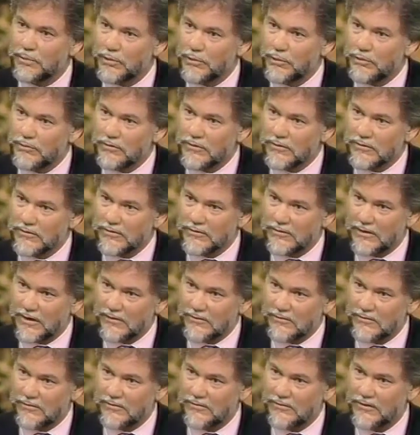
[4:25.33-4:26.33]
both
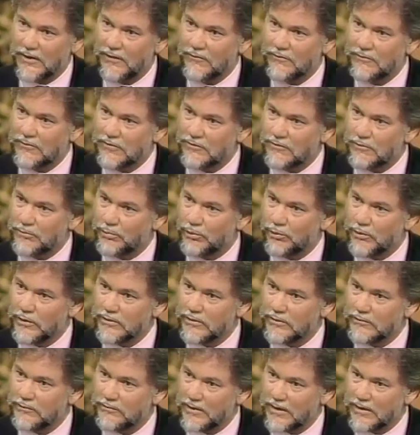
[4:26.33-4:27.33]
sexes have
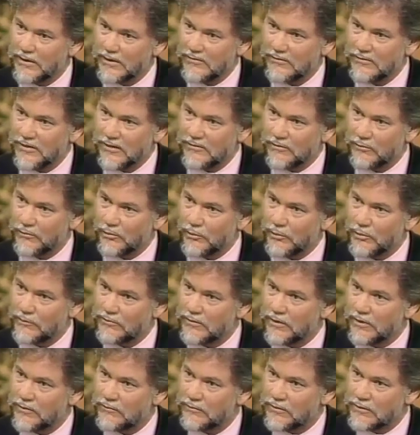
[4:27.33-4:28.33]
disappointed fantasies. And what we've
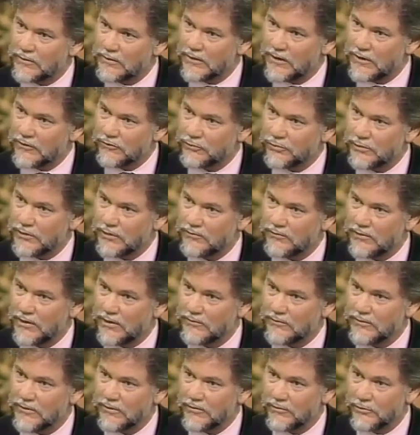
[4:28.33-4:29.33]
done for the last
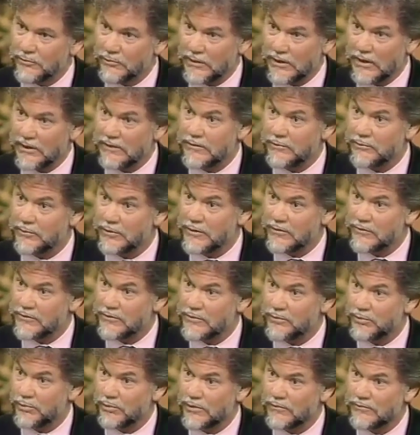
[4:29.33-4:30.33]
25 years, and what I did when I was
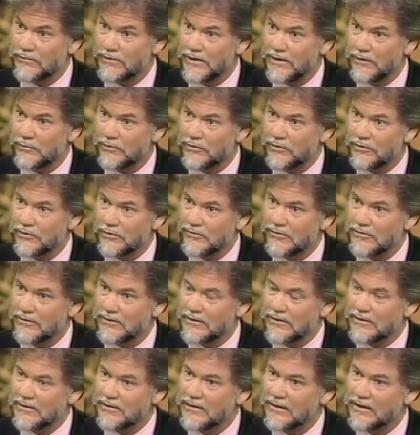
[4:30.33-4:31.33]
on the board of NOW in New York
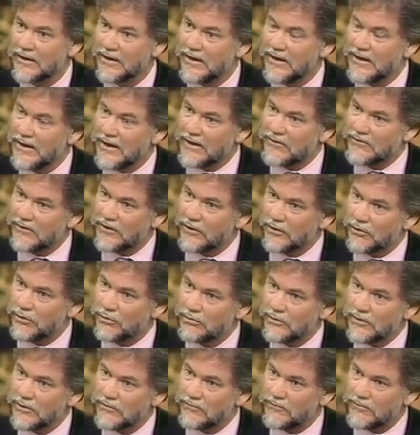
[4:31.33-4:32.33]
City, is I
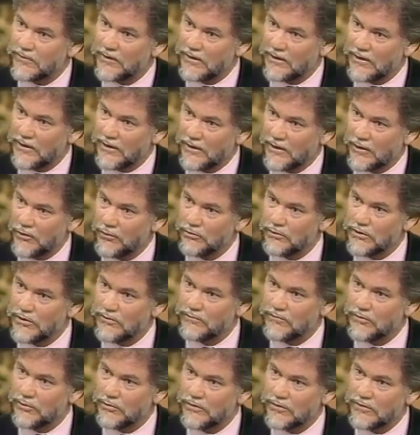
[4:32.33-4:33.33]
only
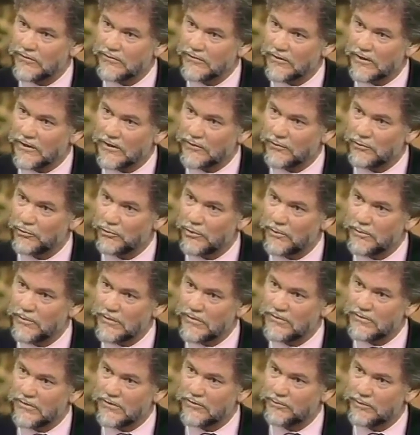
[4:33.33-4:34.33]
focused on
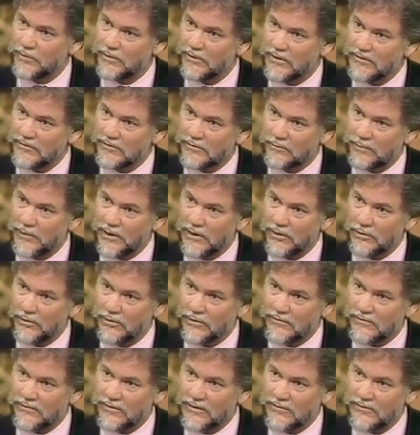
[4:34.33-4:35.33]
women's experience of
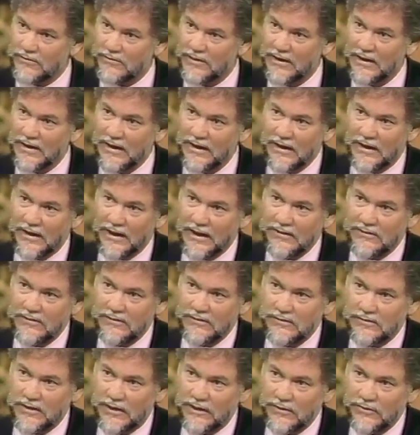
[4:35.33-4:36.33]
powerlessness. I
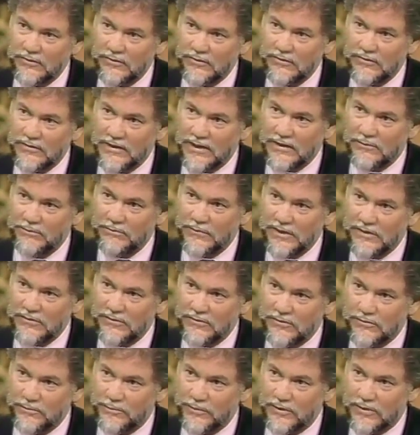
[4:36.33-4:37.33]
did not understand
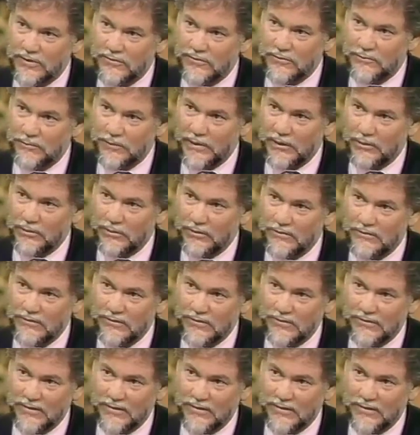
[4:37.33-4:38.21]
men's experience of powerlessness.